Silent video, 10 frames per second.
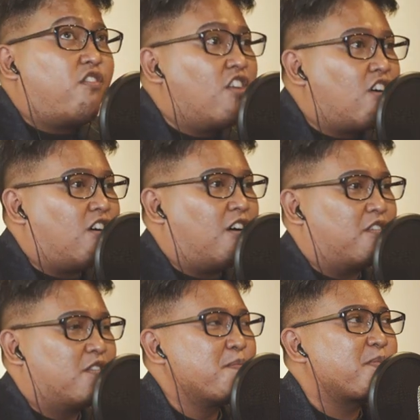floor
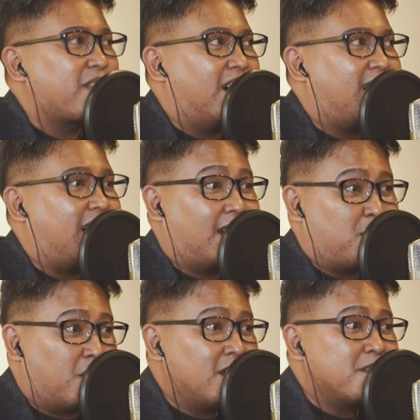of uh,
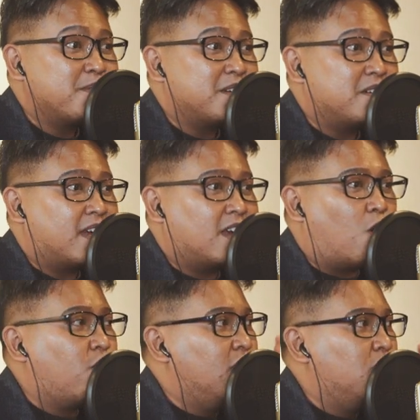Ion, right? Yeah.
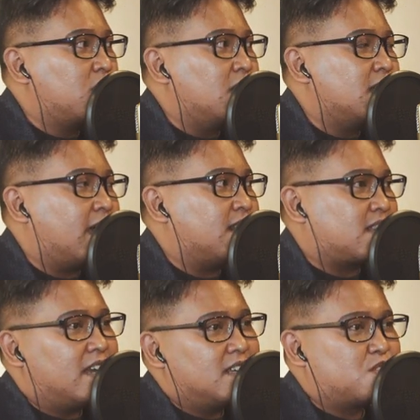Overlooking the
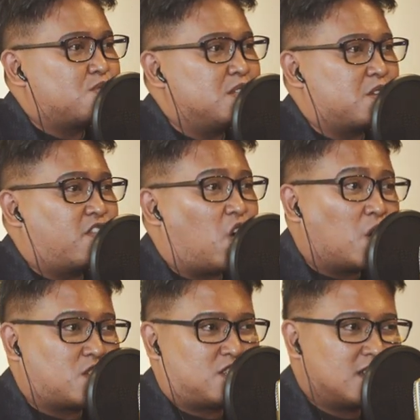entire streets of
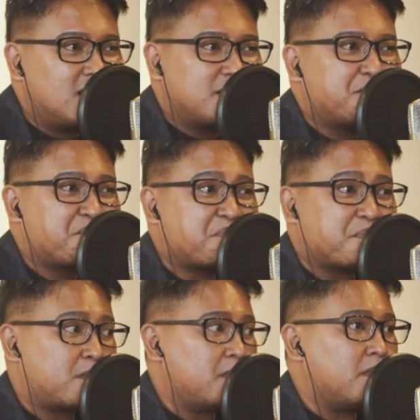Orchard.
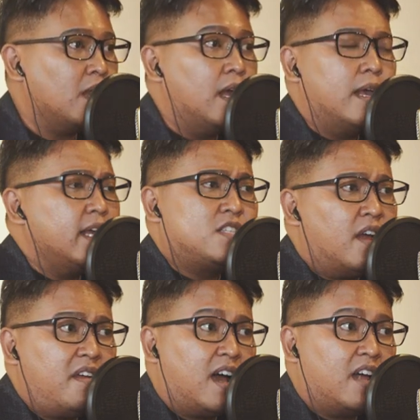It's
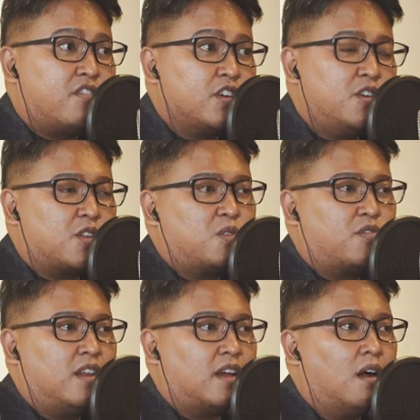very hard for you not to
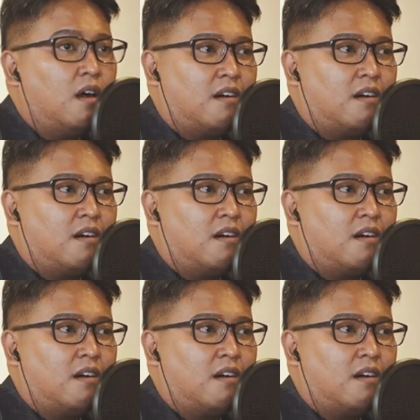feel like,